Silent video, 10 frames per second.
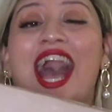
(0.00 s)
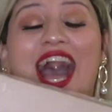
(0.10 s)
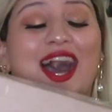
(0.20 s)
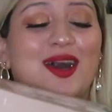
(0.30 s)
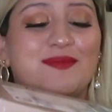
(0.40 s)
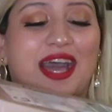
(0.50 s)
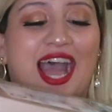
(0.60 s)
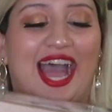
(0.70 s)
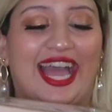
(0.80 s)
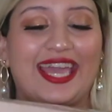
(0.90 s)

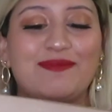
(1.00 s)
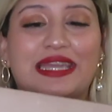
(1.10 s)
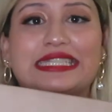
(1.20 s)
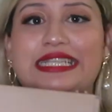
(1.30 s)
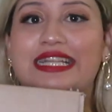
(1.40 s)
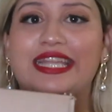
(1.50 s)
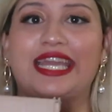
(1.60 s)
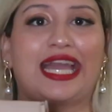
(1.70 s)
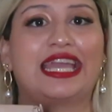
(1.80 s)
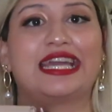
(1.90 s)
I
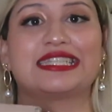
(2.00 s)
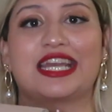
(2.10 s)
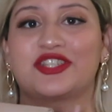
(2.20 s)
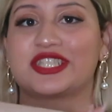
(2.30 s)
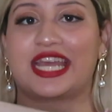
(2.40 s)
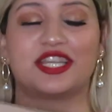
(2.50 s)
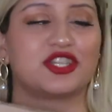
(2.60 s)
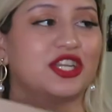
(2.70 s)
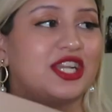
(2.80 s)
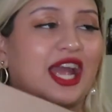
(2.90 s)
basically, I guess, just I
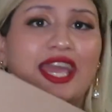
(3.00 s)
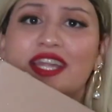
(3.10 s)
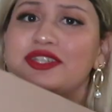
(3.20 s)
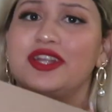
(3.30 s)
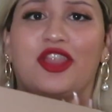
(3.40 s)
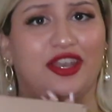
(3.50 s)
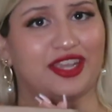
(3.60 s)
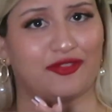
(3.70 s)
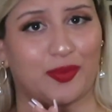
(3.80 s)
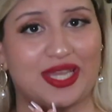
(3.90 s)
enter a lot of
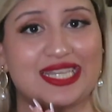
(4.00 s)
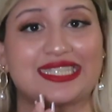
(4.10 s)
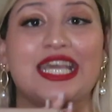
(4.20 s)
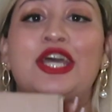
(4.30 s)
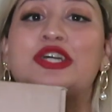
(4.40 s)
giveaways.